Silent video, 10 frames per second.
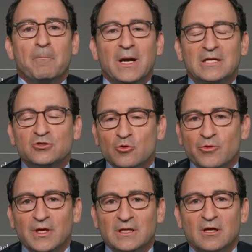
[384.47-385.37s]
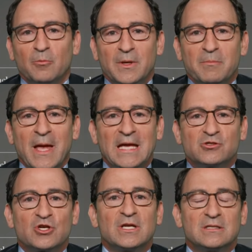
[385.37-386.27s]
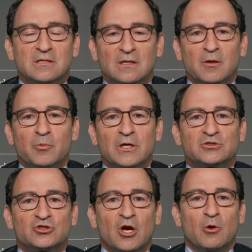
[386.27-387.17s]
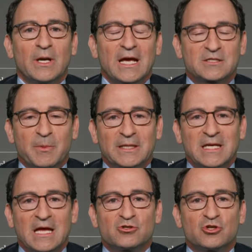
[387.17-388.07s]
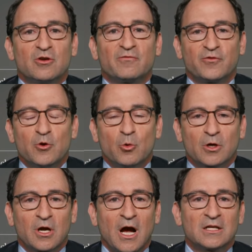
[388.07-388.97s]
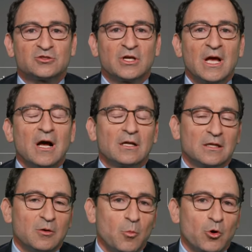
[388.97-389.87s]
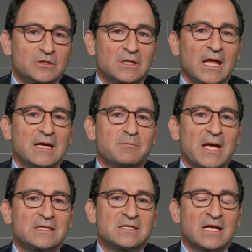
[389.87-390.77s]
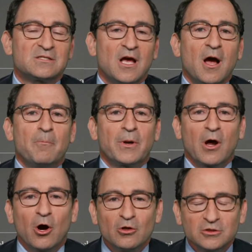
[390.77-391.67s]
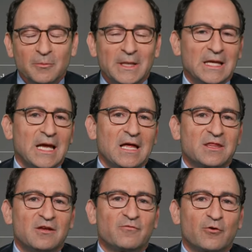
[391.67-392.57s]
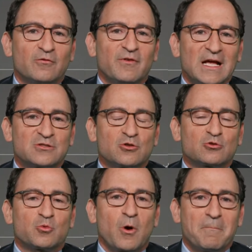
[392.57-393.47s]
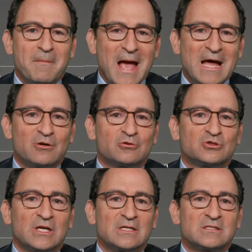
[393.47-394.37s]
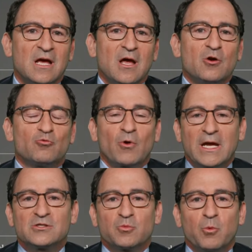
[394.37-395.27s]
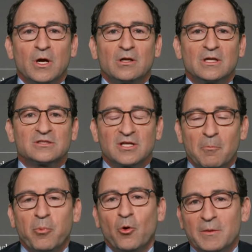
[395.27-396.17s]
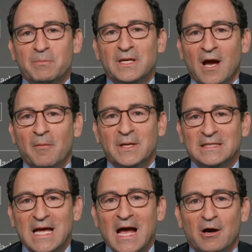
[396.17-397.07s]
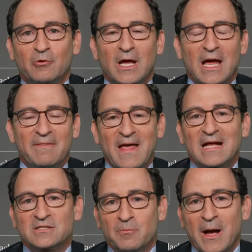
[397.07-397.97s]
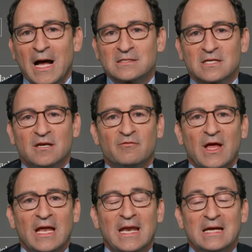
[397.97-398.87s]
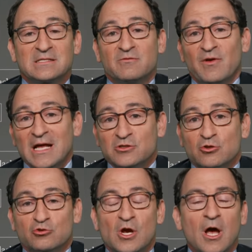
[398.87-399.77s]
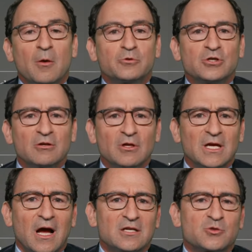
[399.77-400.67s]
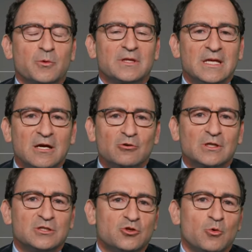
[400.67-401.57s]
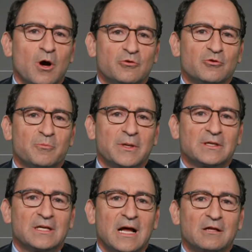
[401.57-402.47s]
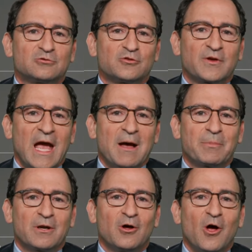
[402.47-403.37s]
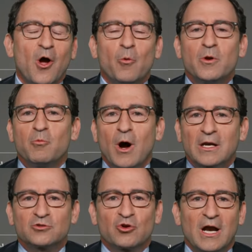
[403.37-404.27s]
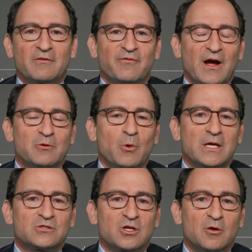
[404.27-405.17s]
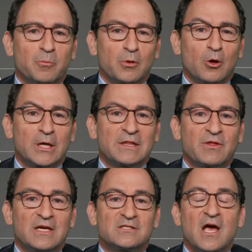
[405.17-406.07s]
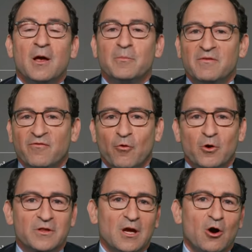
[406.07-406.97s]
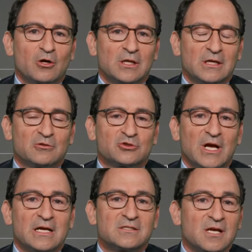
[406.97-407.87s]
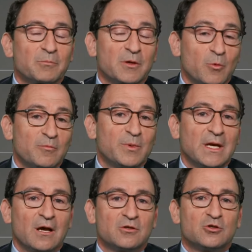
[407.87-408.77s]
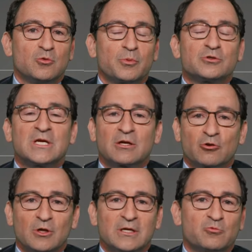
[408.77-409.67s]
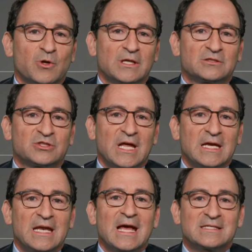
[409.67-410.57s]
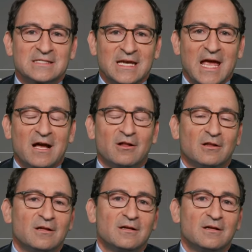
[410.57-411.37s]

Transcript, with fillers: But I do think they'll be patient and deliberate. So an expectation of fewer cuts, a little more delayed makes sense. But ultimately, I think for investors, what matters is rates will at some point be coming down. And that's a positive. And as investors, particularly us with nearly $200 billion of capital, we want to try to find ways to deploy things before the all clear sign, something we've begun to do, particularly in real estate at scale.